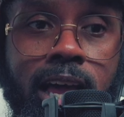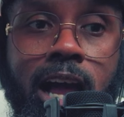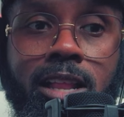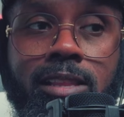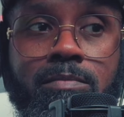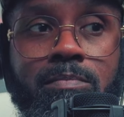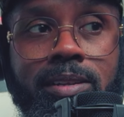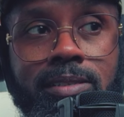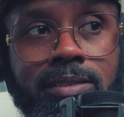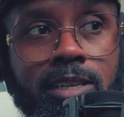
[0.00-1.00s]
I'll let
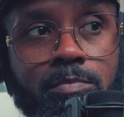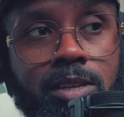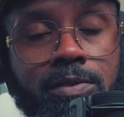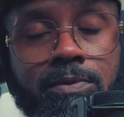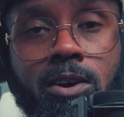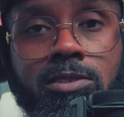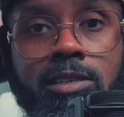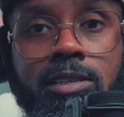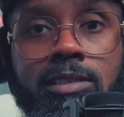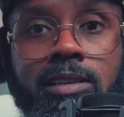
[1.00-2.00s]
money take me as far as
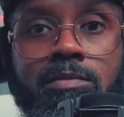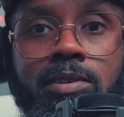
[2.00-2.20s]
it can get